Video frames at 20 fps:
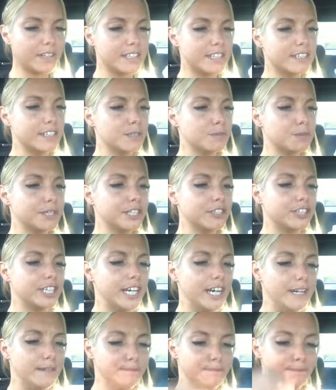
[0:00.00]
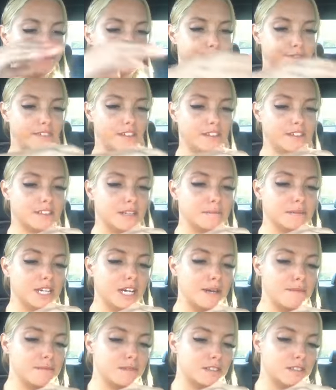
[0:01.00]
This is real shit.
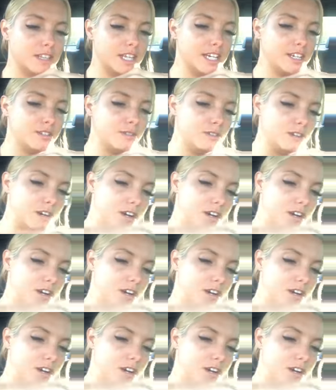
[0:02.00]
Sometimes they do